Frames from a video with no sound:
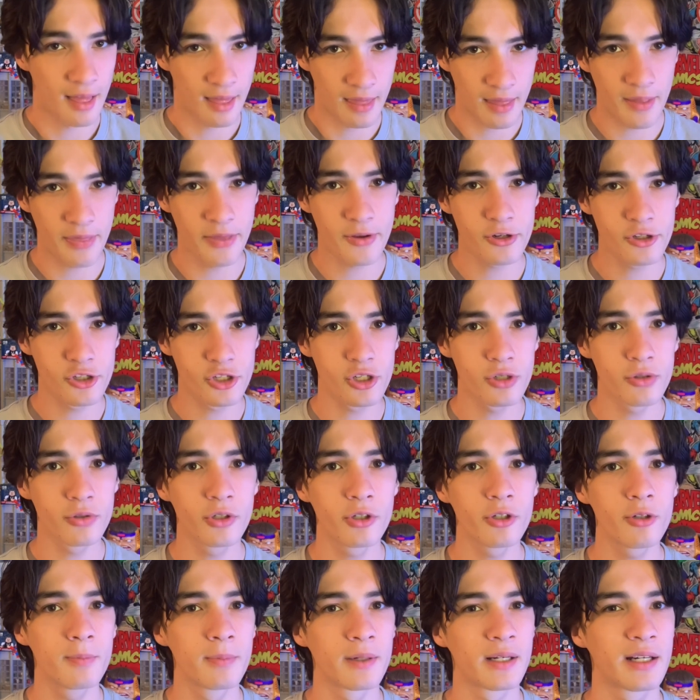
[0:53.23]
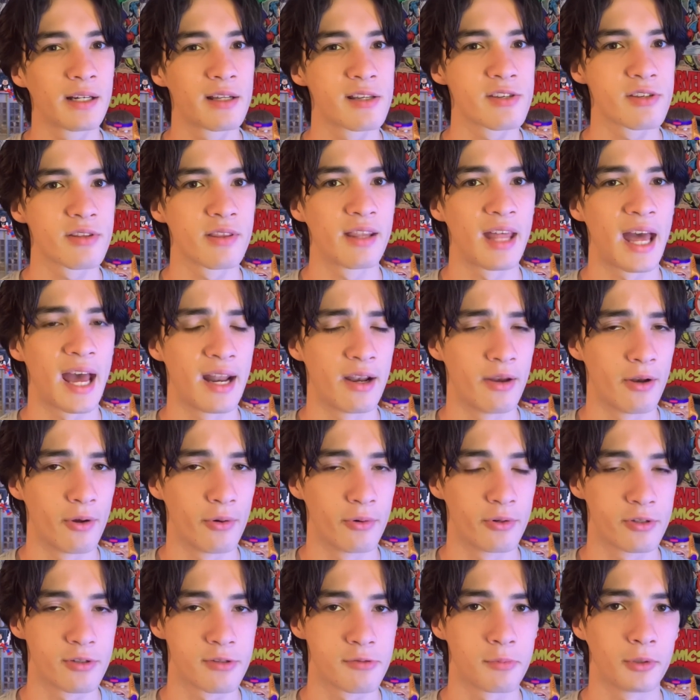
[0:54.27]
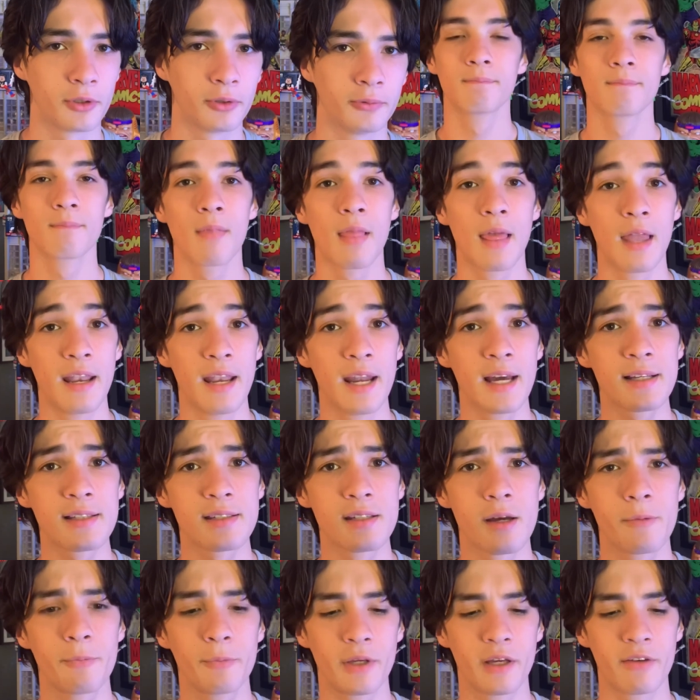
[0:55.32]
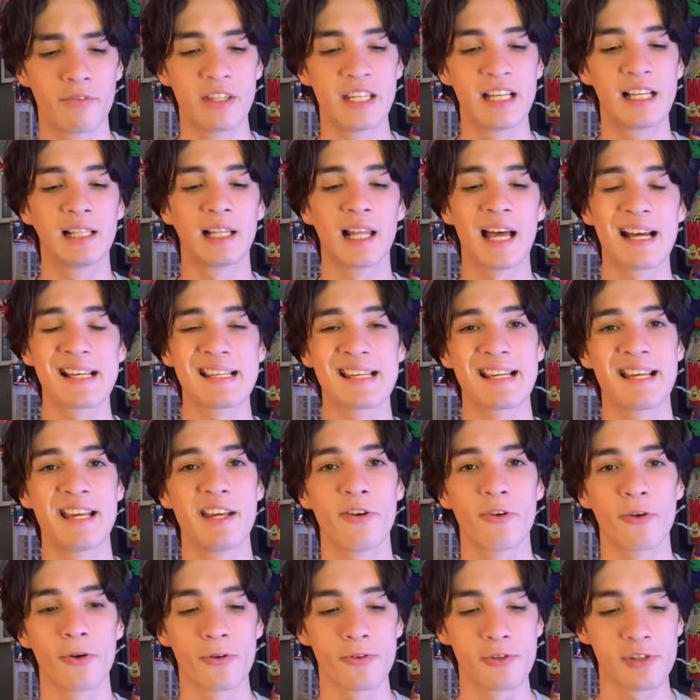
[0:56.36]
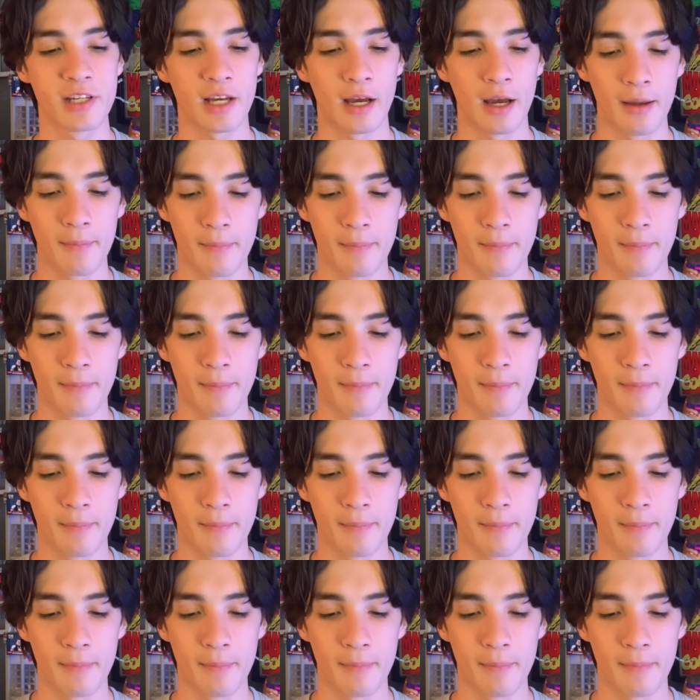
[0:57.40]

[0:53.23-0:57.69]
that there's shoe goo, but it isn't that noticeable. Next up, we have the classic Heroes Time.